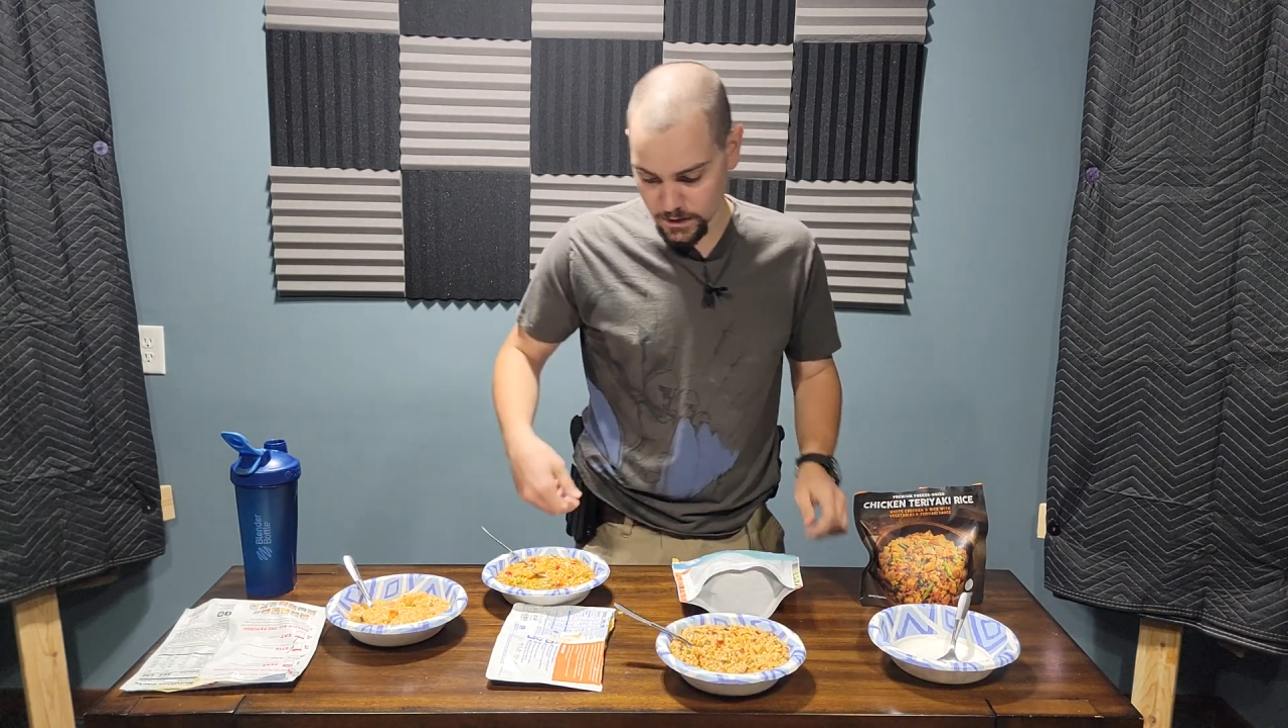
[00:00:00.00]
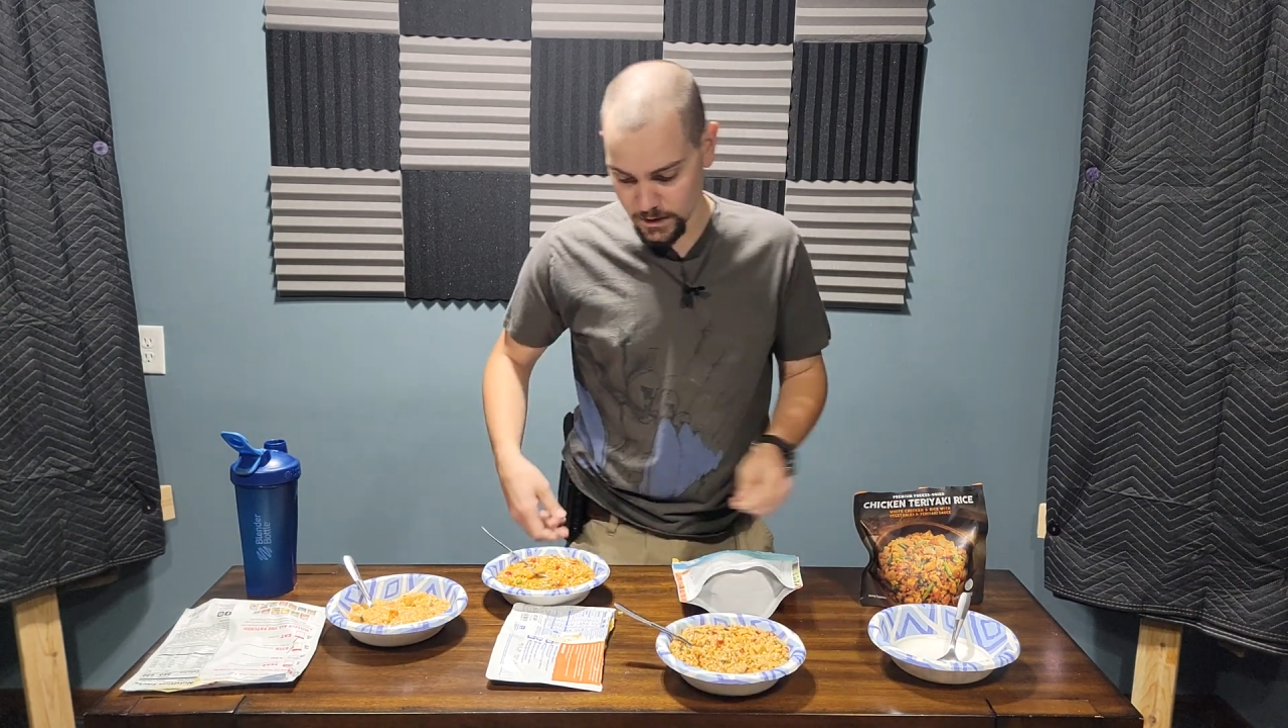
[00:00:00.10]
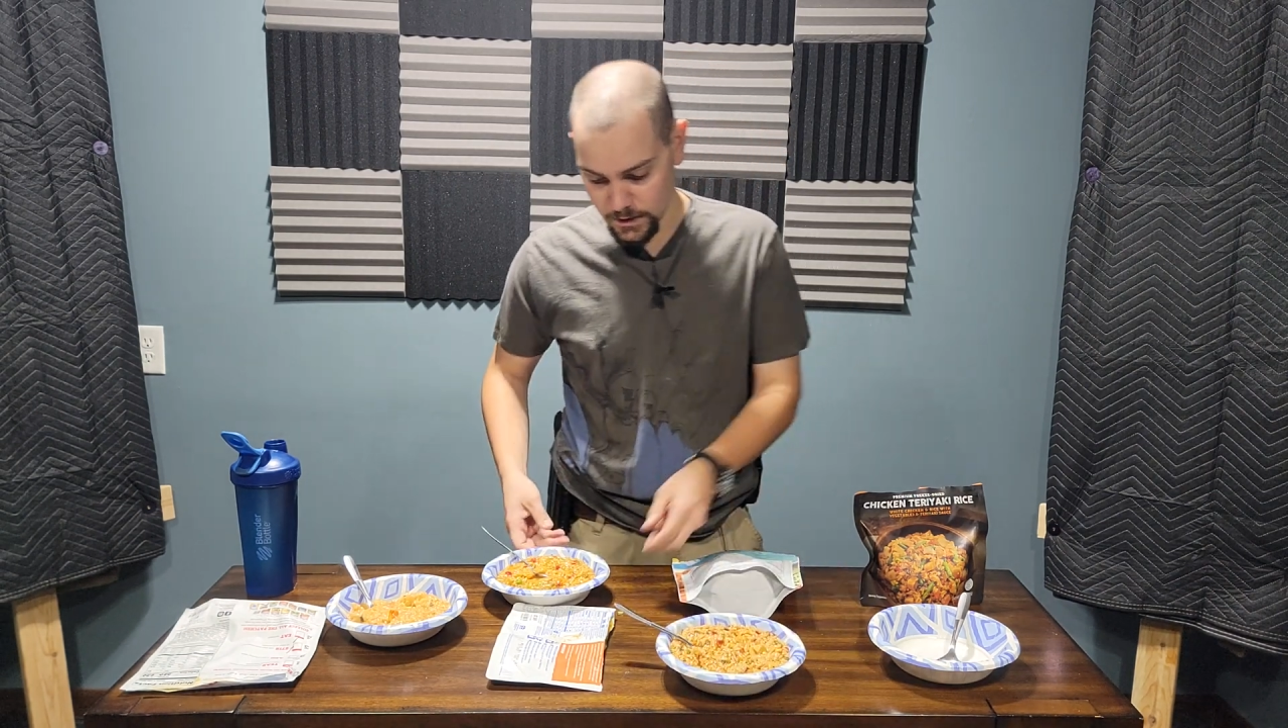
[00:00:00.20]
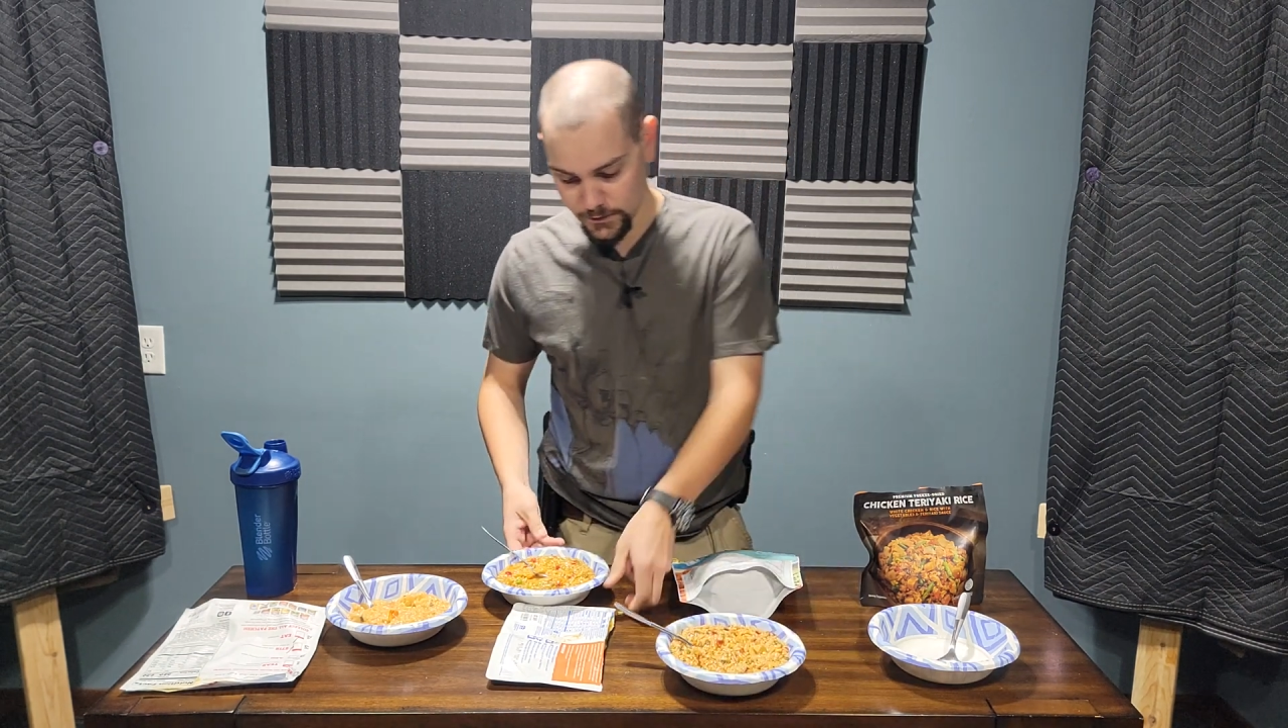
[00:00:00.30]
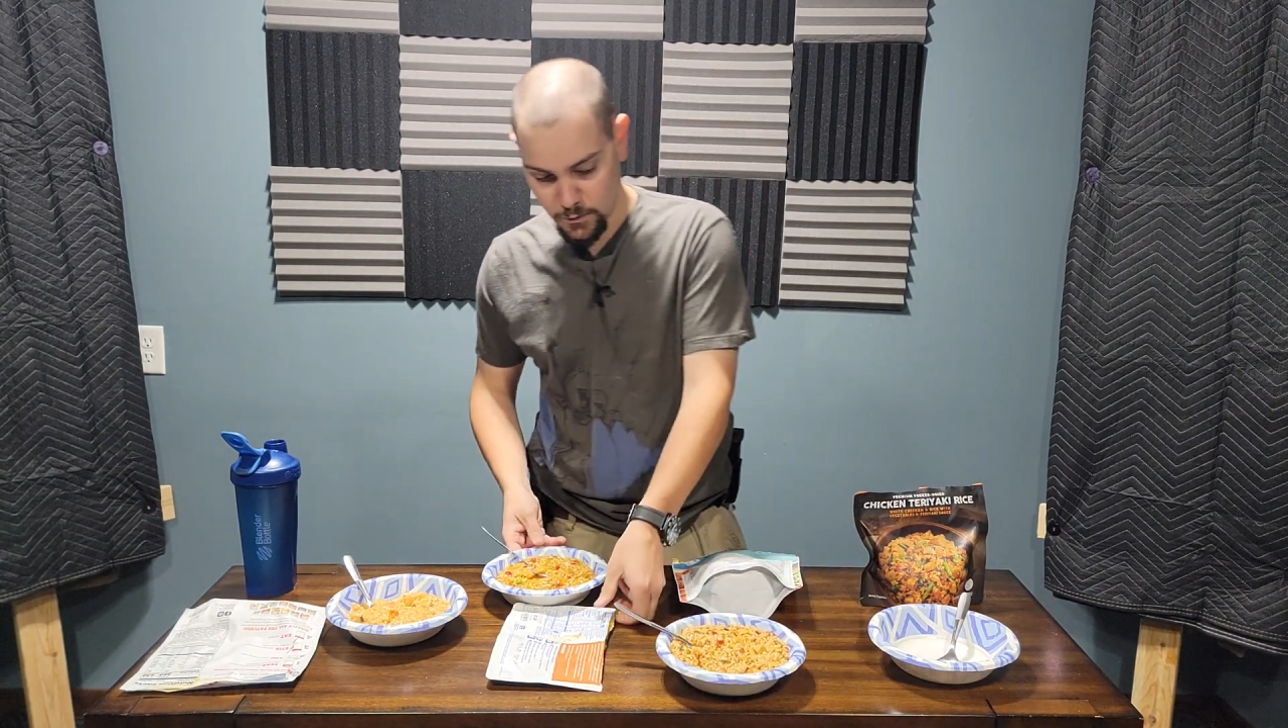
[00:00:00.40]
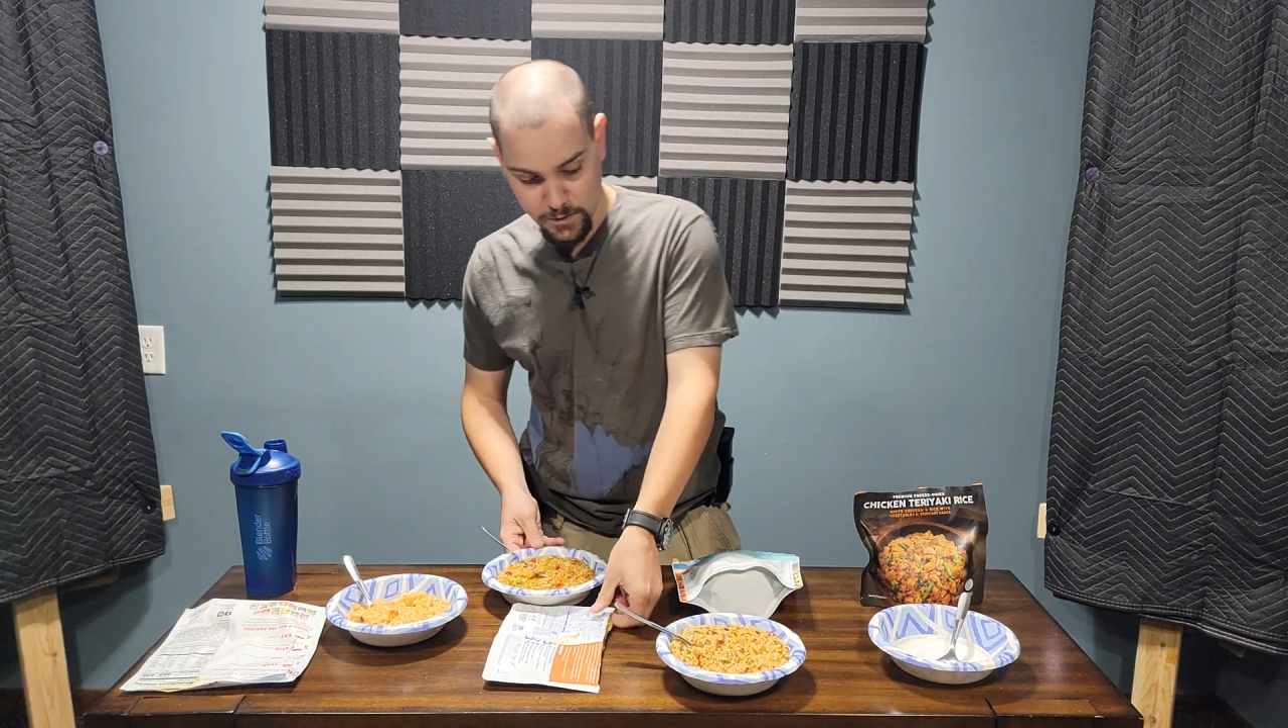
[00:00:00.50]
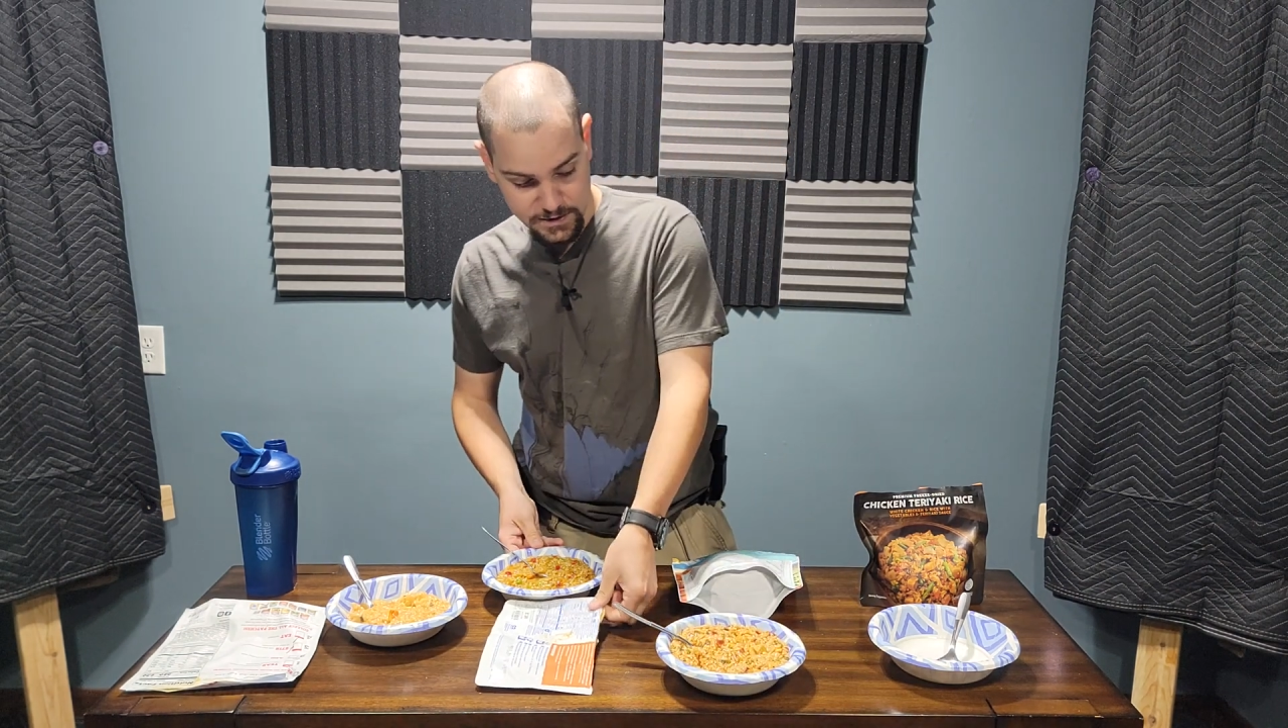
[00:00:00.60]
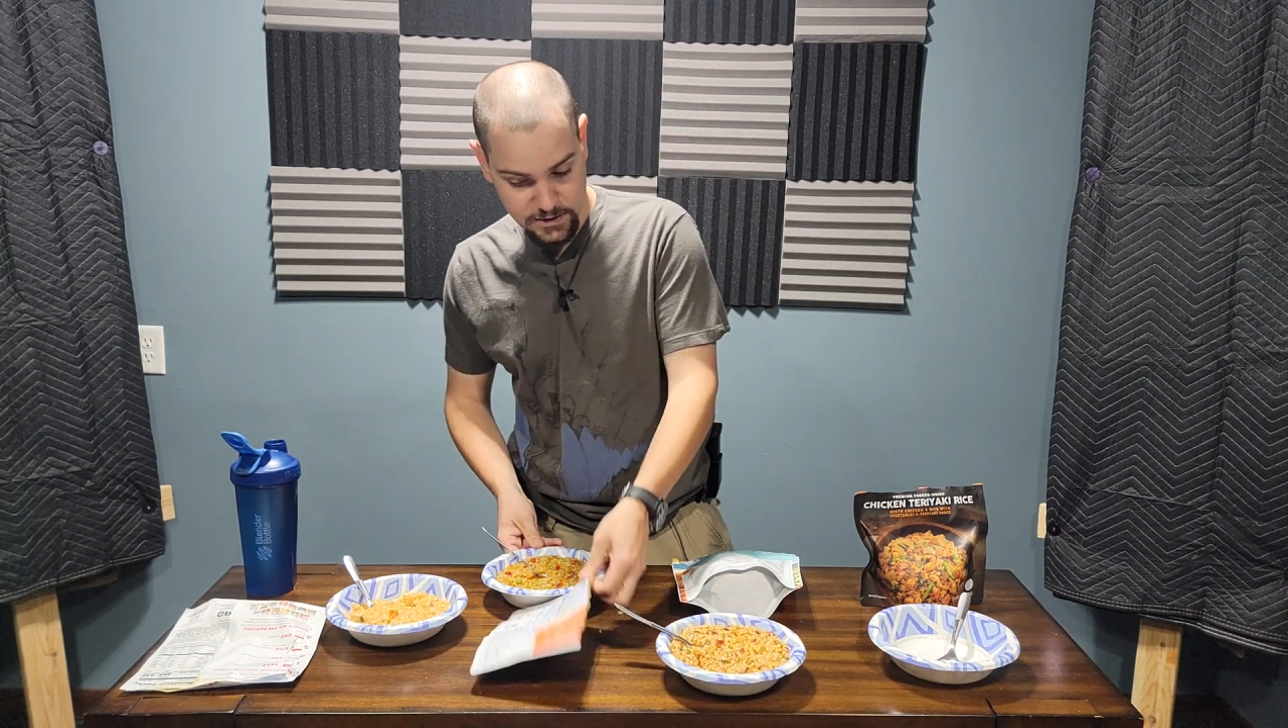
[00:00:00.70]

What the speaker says: is going